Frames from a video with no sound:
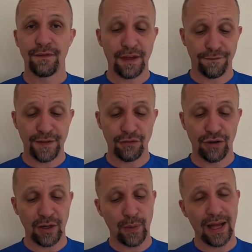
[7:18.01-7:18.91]
They fit
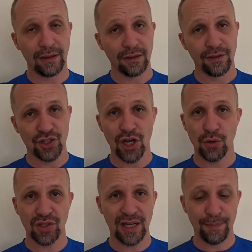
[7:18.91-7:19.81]
really well, there's no
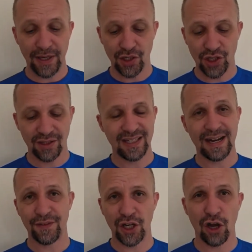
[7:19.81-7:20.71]
slippage,
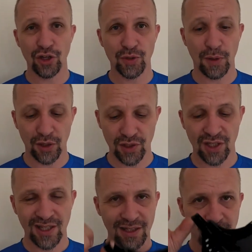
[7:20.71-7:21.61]
didn't have any hot spots.